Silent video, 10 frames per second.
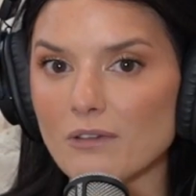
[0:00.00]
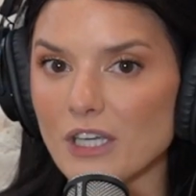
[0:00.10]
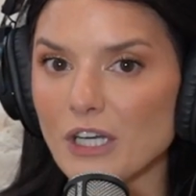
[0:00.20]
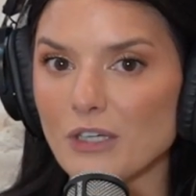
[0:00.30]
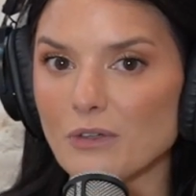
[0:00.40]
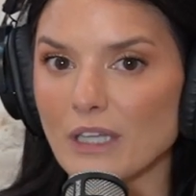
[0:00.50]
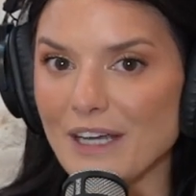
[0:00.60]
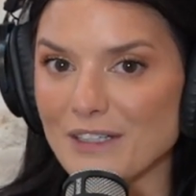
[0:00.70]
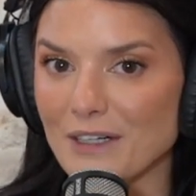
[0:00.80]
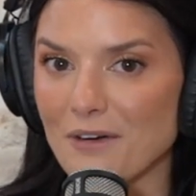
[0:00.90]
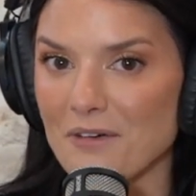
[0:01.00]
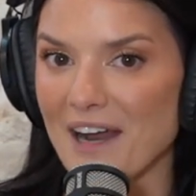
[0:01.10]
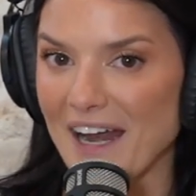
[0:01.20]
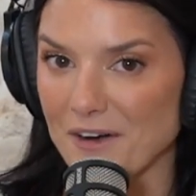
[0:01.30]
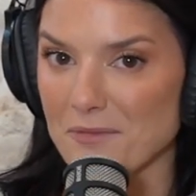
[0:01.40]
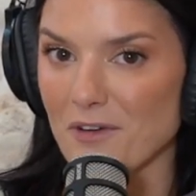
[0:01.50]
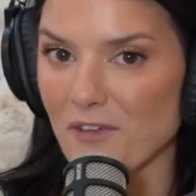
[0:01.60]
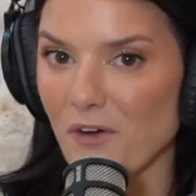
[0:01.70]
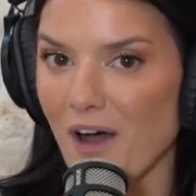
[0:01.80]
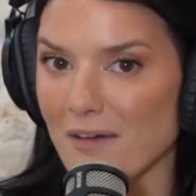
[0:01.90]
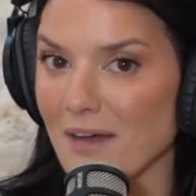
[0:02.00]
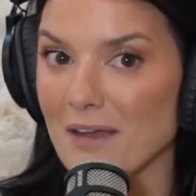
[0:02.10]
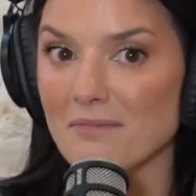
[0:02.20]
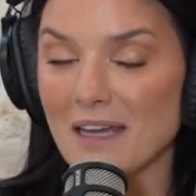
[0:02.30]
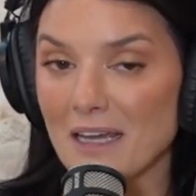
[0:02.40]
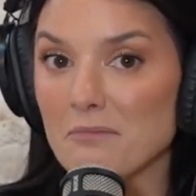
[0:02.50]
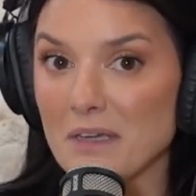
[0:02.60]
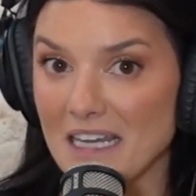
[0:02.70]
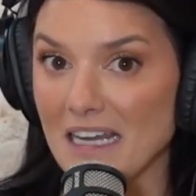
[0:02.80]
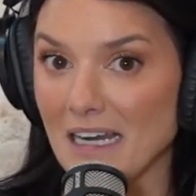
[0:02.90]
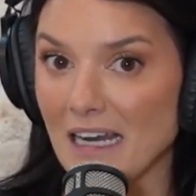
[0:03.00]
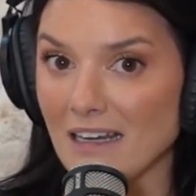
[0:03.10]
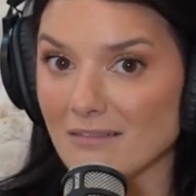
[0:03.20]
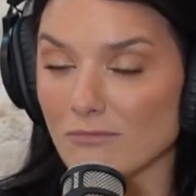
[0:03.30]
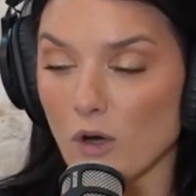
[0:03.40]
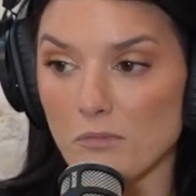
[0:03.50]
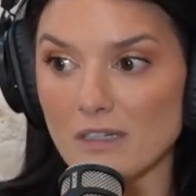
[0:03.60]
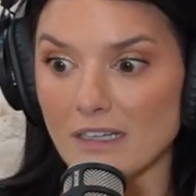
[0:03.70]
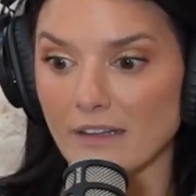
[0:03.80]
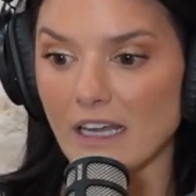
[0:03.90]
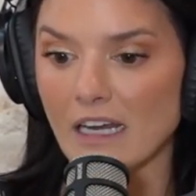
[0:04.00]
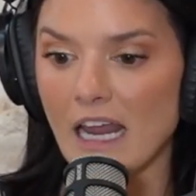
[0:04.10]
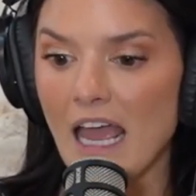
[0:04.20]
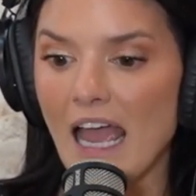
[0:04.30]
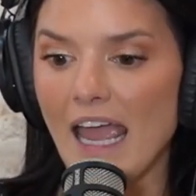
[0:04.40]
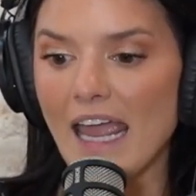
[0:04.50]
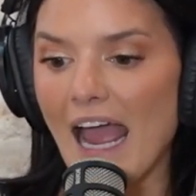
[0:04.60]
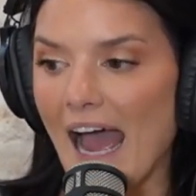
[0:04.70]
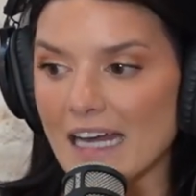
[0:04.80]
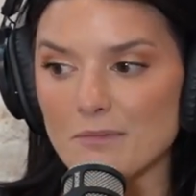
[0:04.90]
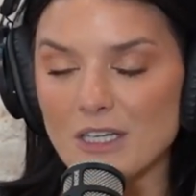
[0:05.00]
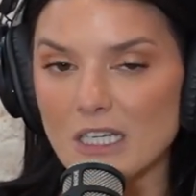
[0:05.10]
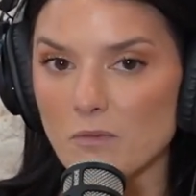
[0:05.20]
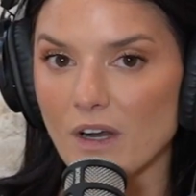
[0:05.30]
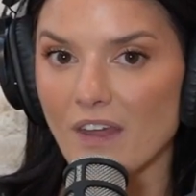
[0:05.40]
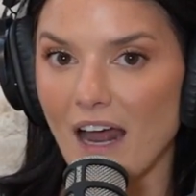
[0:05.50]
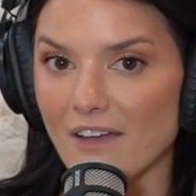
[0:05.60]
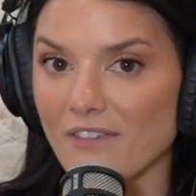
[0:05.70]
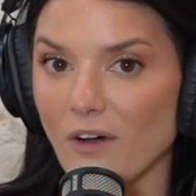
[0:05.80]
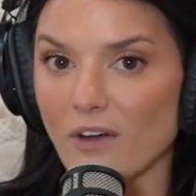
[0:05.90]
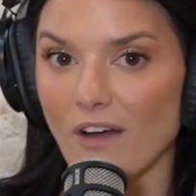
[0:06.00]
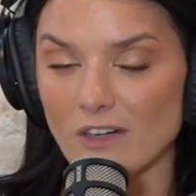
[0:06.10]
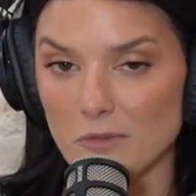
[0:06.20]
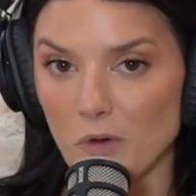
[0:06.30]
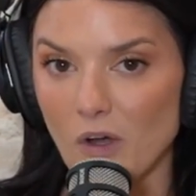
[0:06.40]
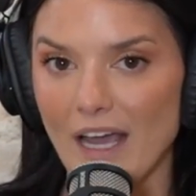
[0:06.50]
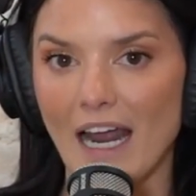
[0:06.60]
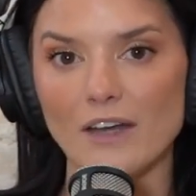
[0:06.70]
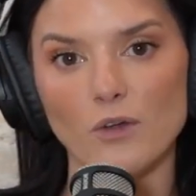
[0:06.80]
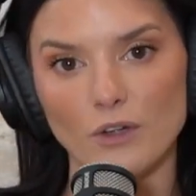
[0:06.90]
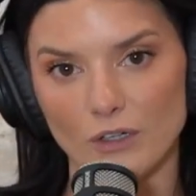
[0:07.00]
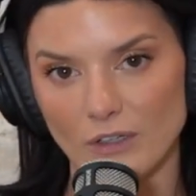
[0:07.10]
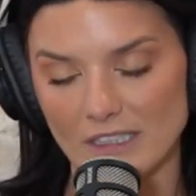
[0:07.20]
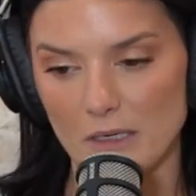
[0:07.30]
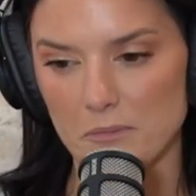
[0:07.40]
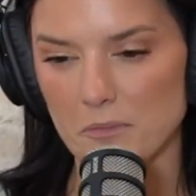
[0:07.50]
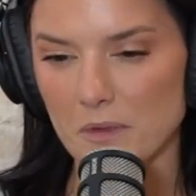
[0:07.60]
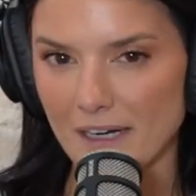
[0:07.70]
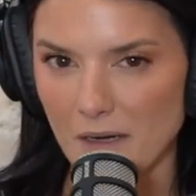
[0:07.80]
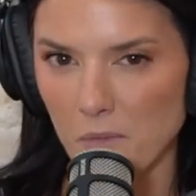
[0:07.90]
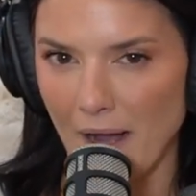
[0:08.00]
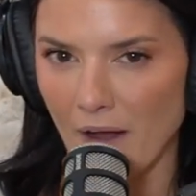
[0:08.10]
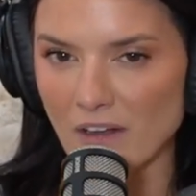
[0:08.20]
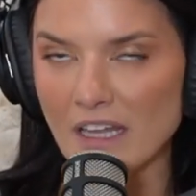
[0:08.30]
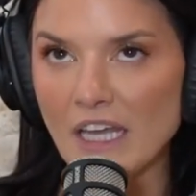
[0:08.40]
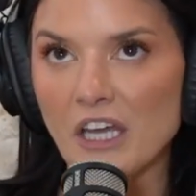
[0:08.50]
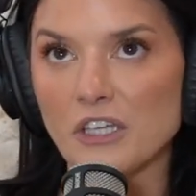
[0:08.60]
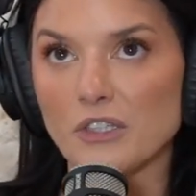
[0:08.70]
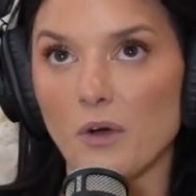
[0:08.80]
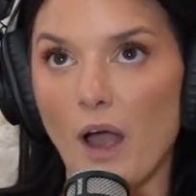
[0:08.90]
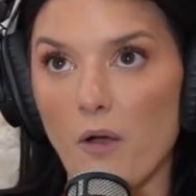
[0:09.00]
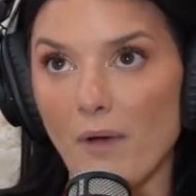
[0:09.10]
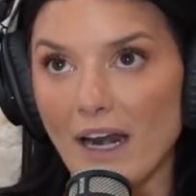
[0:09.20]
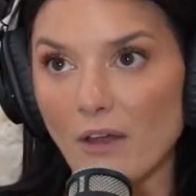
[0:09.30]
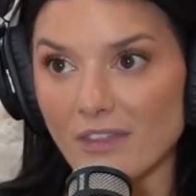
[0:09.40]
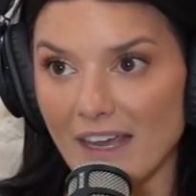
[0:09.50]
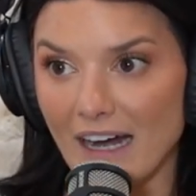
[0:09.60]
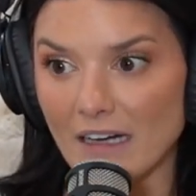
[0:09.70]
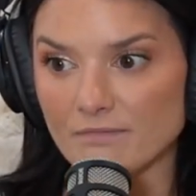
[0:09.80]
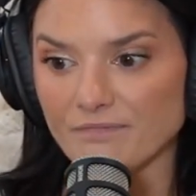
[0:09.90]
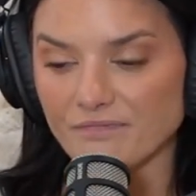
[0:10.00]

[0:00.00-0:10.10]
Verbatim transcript: was going to do laser hair removal on my bikini or Brazilian, it had to be somewhere that I felt comfortable. And I know the girls there pretty well. So I went out there